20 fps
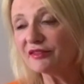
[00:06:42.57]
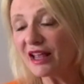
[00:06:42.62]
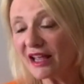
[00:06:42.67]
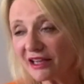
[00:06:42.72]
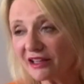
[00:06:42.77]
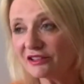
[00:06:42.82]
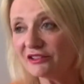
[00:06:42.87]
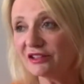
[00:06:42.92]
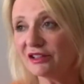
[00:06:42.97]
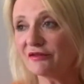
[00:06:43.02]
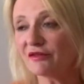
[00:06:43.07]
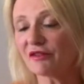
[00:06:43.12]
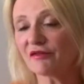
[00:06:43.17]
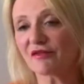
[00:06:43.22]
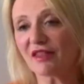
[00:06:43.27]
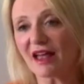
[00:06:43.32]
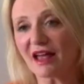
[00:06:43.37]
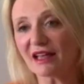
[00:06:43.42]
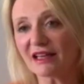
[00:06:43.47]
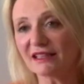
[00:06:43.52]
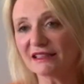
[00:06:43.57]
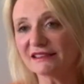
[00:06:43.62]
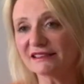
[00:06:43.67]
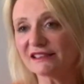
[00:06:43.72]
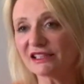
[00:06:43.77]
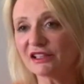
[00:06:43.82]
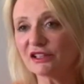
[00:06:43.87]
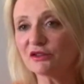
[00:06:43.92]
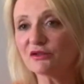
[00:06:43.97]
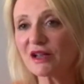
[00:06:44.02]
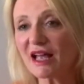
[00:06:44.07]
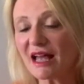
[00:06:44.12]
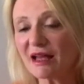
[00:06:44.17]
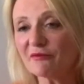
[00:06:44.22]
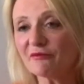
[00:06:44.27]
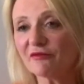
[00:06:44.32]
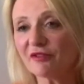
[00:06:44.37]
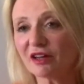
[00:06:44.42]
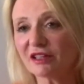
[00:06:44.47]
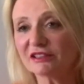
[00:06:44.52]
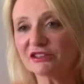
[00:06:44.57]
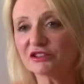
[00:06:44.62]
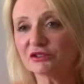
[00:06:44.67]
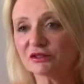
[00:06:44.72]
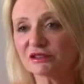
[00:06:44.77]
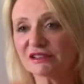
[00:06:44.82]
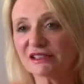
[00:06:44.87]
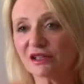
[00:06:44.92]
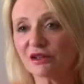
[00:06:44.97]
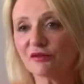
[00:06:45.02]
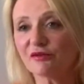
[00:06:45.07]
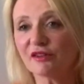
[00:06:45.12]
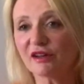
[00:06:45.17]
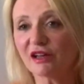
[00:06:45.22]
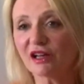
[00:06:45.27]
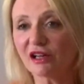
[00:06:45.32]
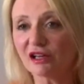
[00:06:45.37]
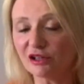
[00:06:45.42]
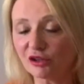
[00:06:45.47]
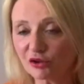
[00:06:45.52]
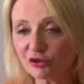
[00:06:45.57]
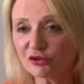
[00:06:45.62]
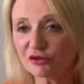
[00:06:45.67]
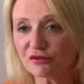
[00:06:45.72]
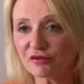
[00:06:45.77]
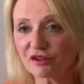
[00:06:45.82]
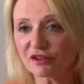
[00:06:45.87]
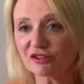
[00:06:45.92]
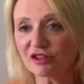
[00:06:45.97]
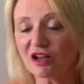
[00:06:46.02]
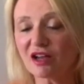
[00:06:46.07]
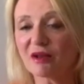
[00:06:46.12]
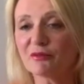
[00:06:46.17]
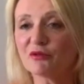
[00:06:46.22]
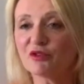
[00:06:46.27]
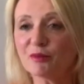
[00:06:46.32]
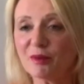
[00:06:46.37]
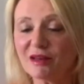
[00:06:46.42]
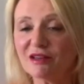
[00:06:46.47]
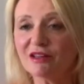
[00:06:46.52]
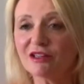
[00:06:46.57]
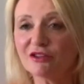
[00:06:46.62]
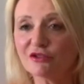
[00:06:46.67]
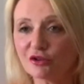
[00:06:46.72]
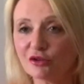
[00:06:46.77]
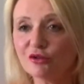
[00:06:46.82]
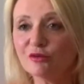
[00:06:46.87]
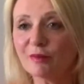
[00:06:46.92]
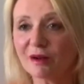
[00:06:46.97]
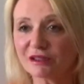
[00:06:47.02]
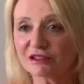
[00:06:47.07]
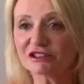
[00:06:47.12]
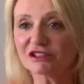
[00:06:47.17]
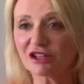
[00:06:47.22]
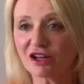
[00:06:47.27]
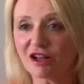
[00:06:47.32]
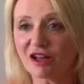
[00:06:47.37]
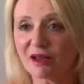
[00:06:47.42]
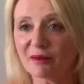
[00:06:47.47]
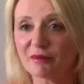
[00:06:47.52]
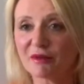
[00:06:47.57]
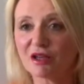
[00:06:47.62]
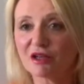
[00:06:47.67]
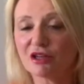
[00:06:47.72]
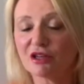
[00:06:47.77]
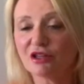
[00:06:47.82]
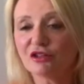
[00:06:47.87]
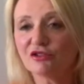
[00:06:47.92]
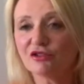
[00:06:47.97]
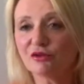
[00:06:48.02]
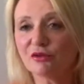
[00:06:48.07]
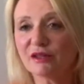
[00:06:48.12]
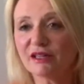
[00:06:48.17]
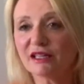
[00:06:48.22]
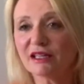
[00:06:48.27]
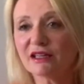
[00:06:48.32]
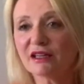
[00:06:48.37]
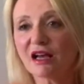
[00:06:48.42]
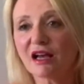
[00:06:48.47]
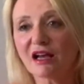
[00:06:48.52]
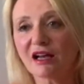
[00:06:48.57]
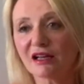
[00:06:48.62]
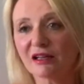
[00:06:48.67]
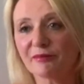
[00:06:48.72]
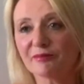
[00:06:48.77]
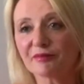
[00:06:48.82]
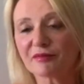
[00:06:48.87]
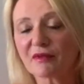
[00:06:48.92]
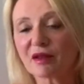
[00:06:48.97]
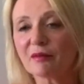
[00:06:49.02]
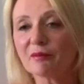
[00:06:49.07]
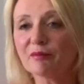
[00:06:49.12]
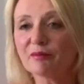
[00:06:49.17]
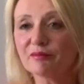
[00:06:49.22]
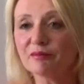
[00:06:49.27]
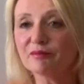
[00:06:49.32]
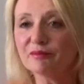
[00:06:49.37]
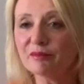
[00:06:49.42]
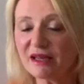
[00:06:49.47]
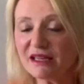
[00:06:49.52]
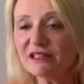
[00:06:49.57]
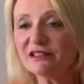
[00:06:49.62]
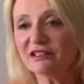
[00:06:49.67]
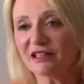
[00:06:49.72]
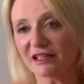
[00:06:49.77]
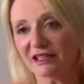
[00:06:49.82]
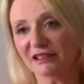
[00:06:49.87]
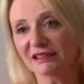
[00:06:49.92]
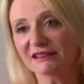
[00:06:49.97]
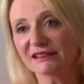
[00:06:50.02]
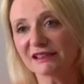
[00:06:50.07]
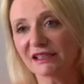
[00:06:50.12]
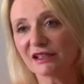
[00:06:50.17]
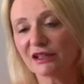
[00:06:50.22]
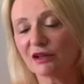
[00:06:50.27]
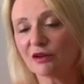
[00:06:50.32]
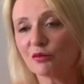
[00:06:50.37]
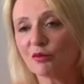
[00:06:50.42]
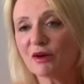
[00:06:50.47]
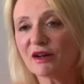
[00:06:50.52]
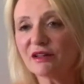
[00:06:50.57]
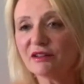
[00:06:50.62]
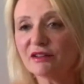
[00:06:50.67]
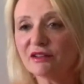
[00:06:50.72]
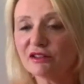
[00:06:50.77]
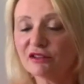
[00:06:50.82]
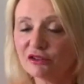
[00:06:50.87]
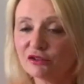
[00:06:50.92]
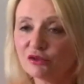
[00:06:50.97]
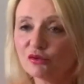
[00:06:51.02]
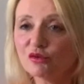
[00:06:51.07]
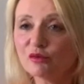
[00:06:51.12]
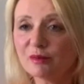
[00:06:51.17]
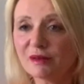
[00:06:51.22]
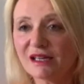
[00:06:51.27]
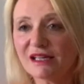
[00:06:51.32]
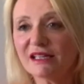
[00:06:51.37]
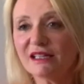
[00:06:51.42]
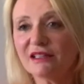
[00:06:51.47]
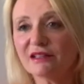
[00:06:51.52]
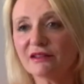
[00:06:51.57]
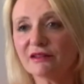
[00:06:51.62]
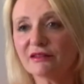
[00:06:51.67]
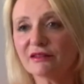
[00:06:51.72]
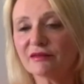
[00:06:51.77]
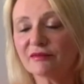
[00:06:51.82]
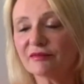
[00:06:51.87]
negative of that is that you can find yourself a lot of the time spending too much time doing meetings when normally,